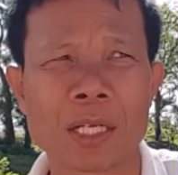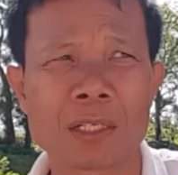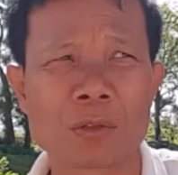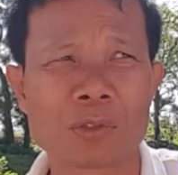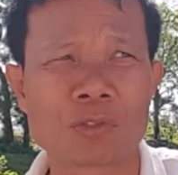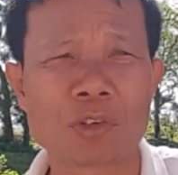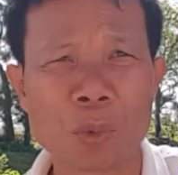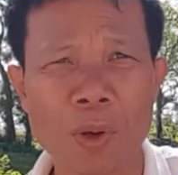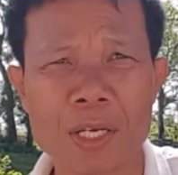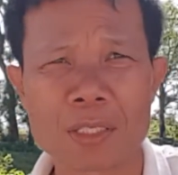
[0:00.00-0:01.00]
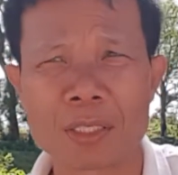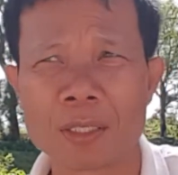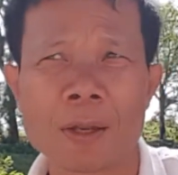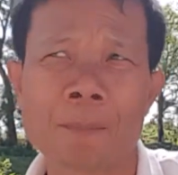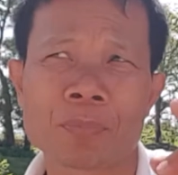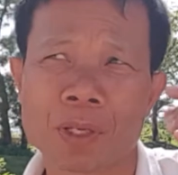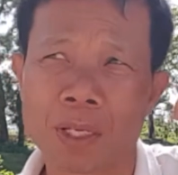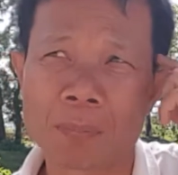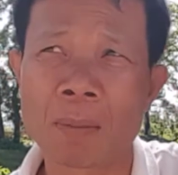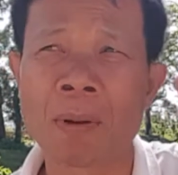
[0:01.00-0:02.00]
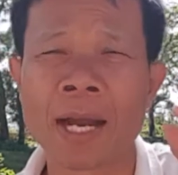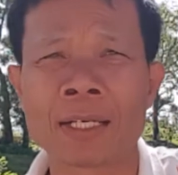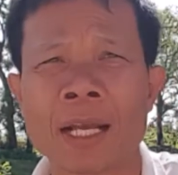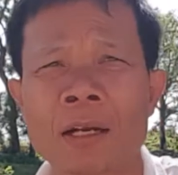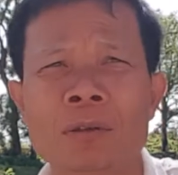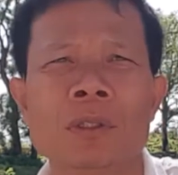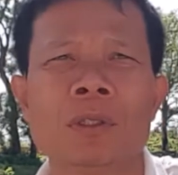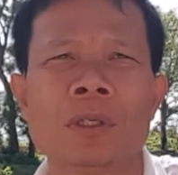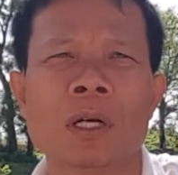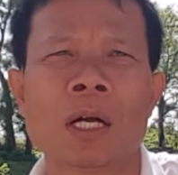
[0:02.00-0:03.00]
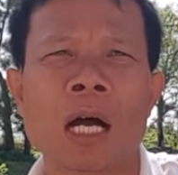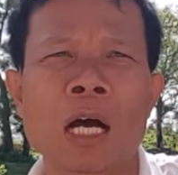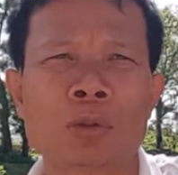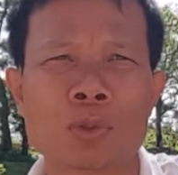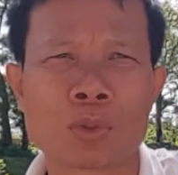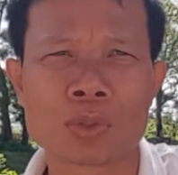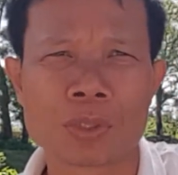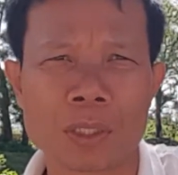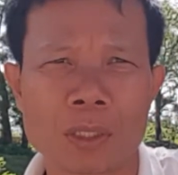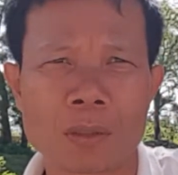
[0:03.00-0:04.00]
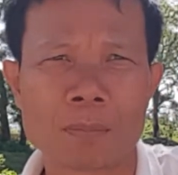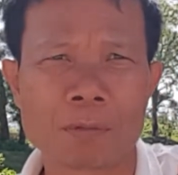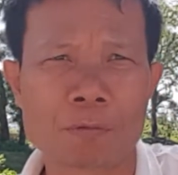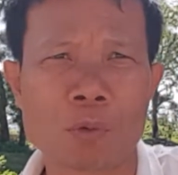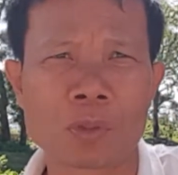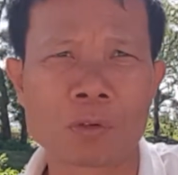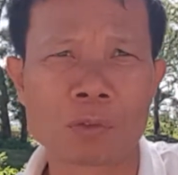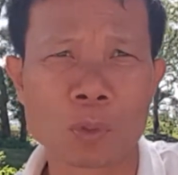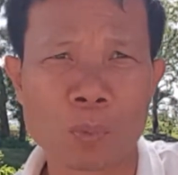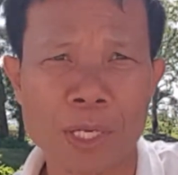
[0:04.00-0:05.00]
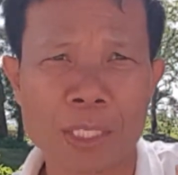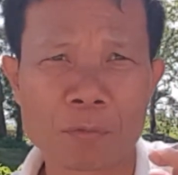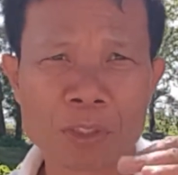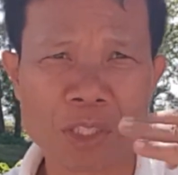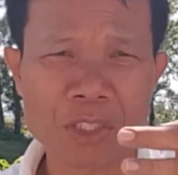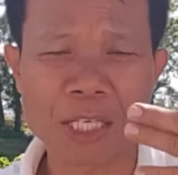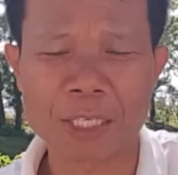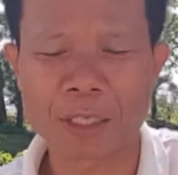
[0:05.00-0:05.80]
do it three ways in my mind now. How to use before, the way that we translate in